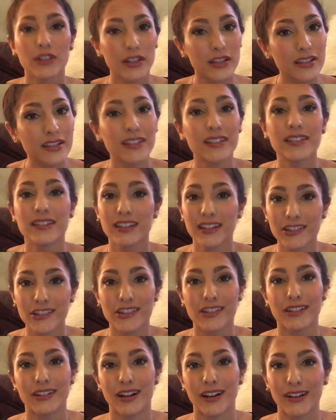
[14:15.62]
It's an
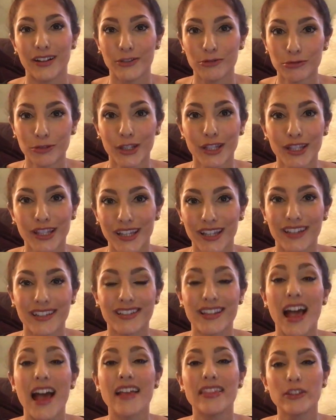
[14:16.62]
addiction, y'all. It really
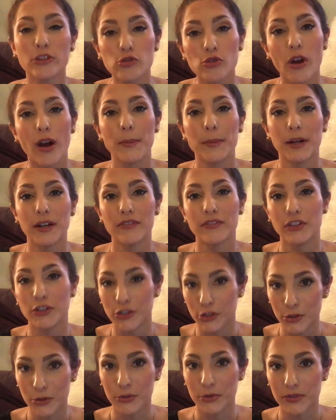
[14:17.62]
is. And the drama of the
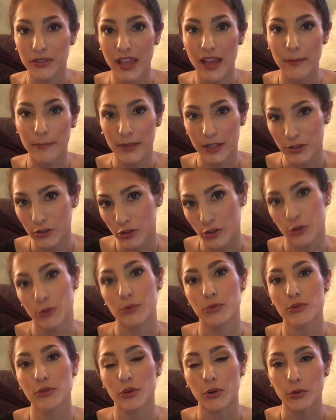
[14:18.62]
news can be too.
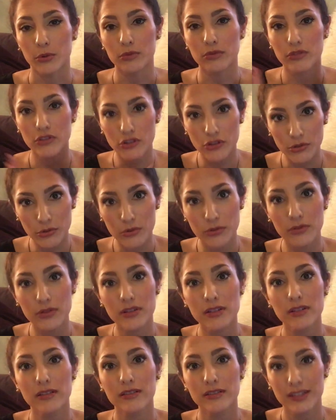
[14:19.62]
So
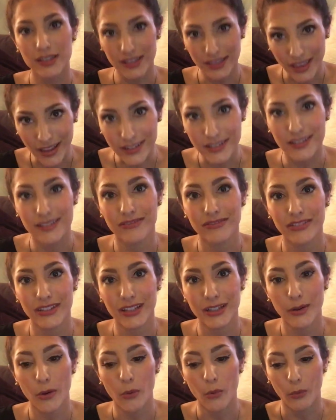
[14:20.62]
choose
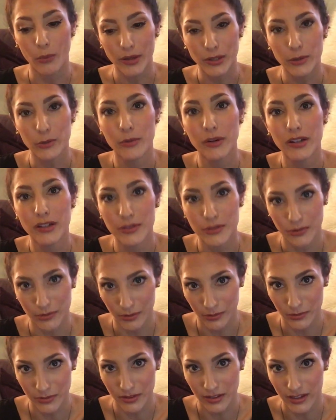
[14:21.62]
selectively when you want to do
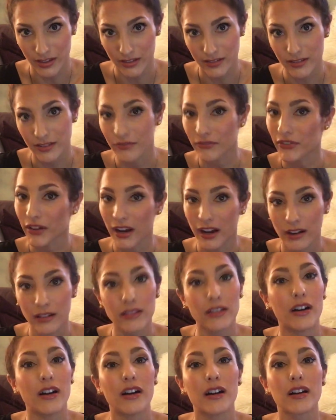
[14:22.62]
those things and for
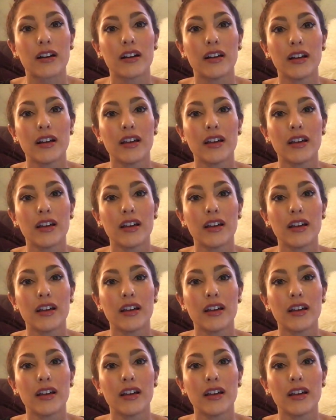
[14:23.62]
how long,